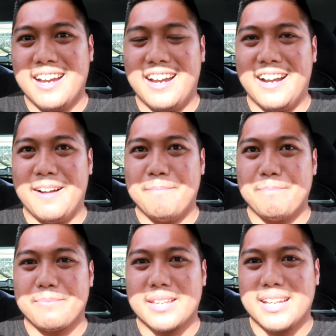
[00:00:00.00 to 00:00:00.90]

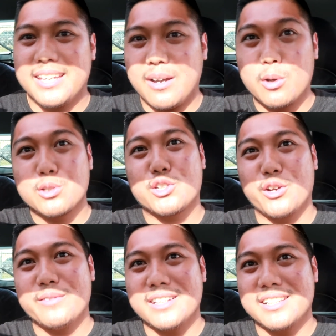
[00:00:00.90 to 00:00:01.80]
Um also
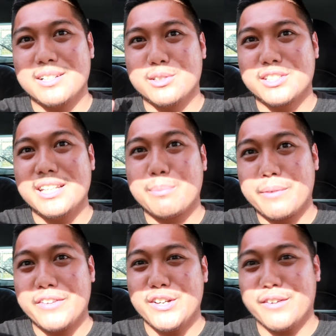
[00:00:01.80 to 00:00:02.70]
showing the little sneak
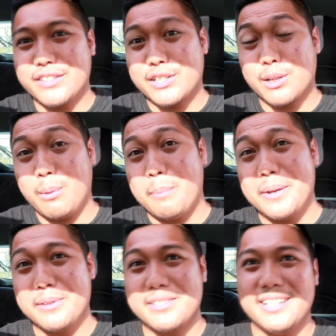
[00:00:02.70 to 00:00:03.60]
preview of the turbo
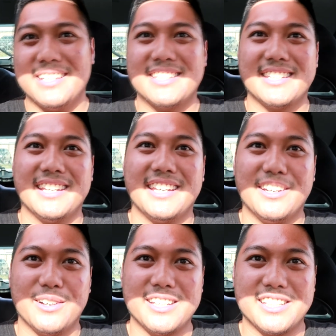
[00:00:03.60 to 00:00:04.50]
build since, you
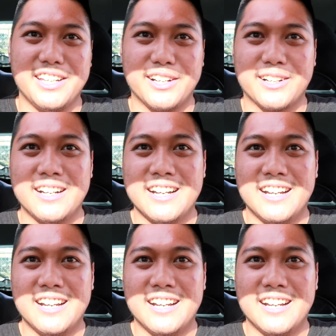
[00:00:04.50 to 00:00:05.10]
know, he's here.